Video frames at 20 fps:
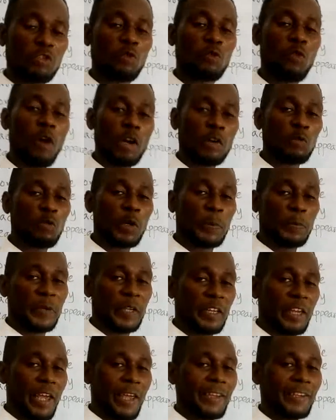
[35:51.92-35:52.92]
what will be
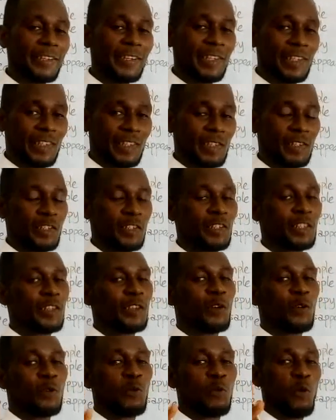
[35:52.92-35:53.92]
there is
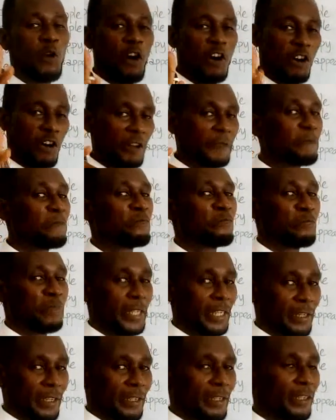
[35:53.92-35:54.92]
one
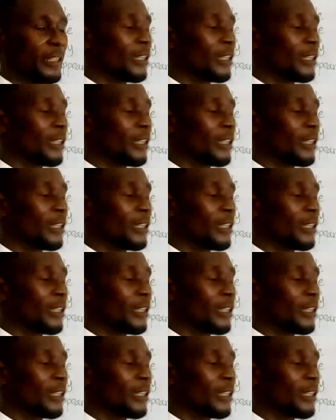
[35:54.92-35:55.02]
P.